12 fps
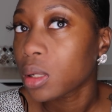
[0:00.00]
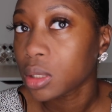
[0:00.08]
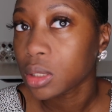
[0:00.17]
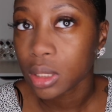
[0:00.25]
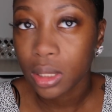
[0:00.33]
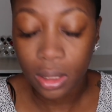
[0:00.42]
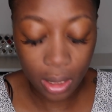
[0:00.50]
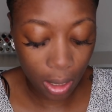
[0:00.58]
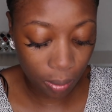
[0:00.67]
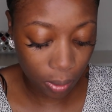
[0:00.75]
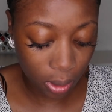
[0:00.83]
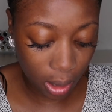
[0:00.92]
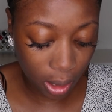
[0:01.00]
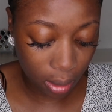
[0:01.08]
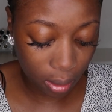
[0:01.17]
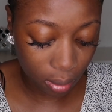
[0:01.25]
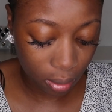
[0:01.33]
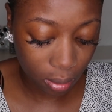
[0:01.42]
just set with that.
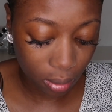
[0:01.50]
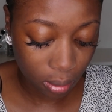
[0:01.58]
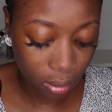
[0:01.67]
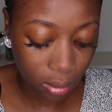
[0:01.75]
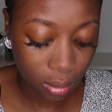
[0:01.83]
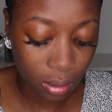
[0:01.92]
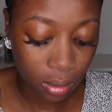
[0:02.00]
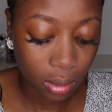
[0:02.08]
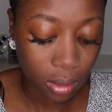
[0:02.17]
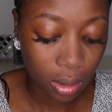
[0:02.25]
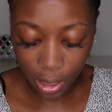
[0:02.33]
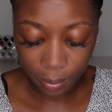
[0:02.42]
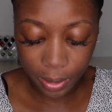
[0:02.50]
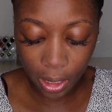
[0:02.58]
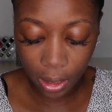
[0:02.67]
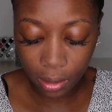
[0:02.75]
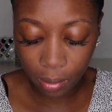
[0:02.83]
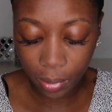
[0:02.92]
And I'm
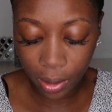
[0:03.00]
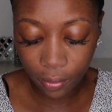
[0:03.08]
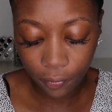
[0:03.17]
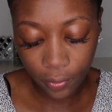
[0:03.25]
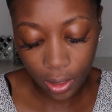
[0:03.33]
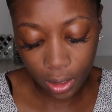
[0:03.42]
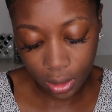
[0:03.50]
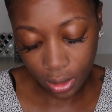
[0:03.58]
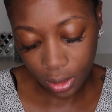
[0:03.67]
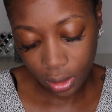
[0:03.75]
taking the Benefit